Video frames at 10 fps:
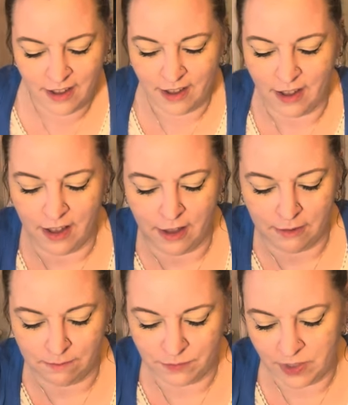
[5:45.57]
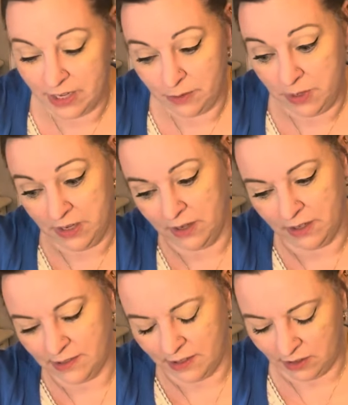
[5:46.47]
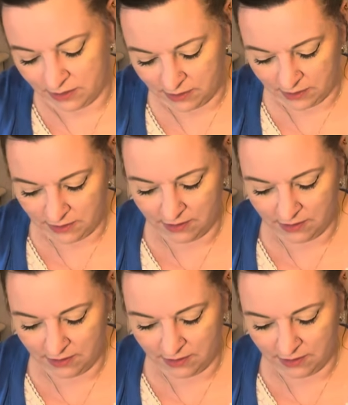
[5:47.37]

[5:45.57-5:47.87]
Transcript: Um, you have to be a consultant.